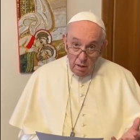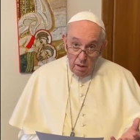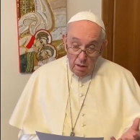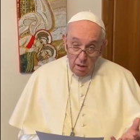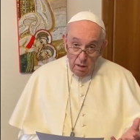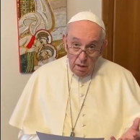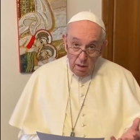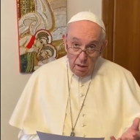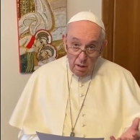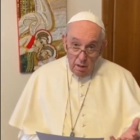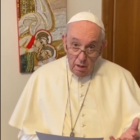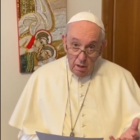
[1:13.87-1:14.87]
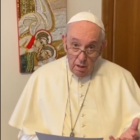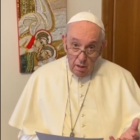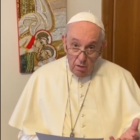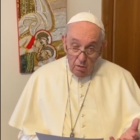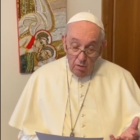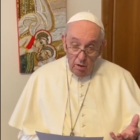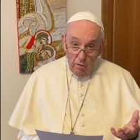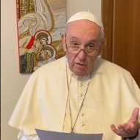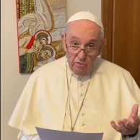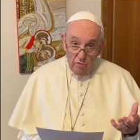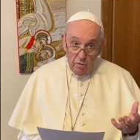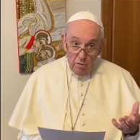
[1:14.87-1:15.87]
while listening to his
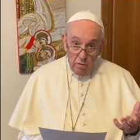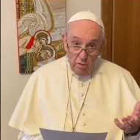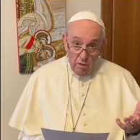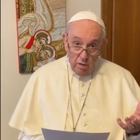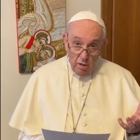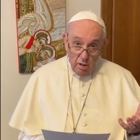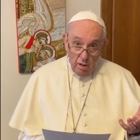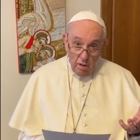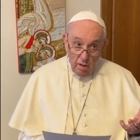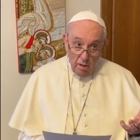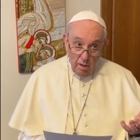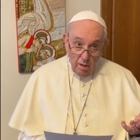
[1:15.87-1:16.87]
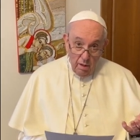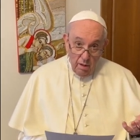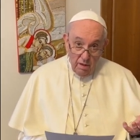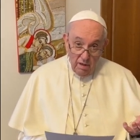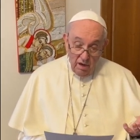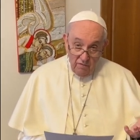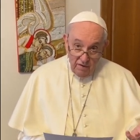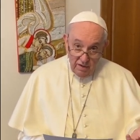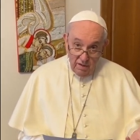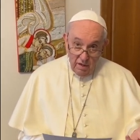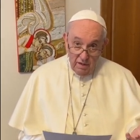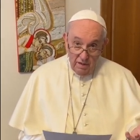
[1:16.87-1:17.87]
word in collaboration
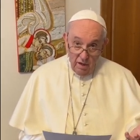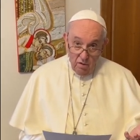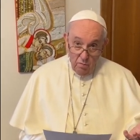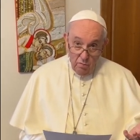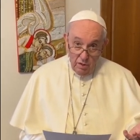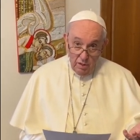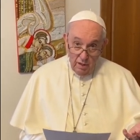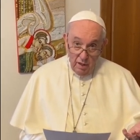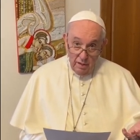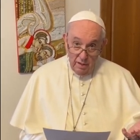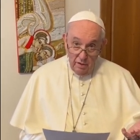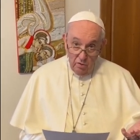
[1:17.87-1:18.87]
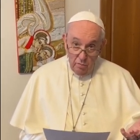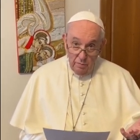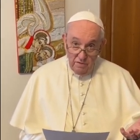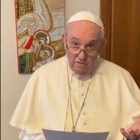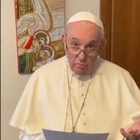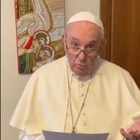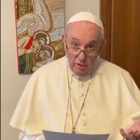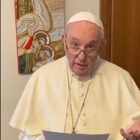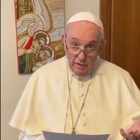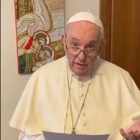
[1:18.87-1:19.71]
and fraternal communion with men and women.